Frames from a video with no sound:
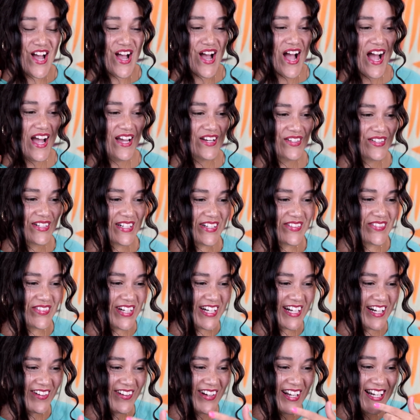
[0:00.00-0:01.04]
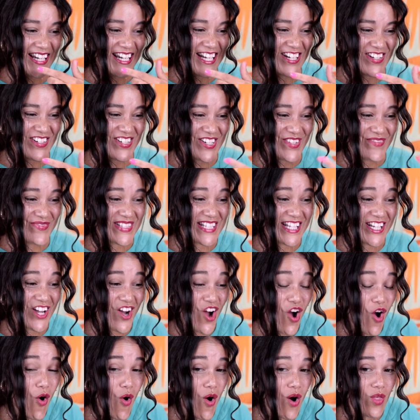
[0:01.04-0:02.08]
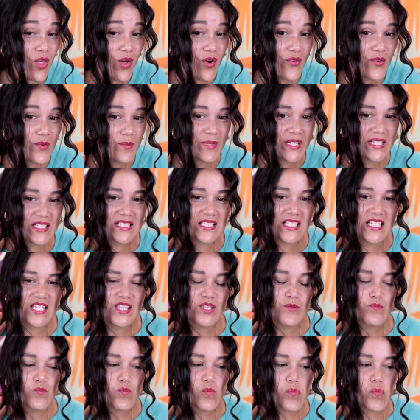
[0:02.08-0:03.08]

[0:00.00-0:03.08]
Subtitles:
I don't even, oh, hello, lipstick all over my teeth.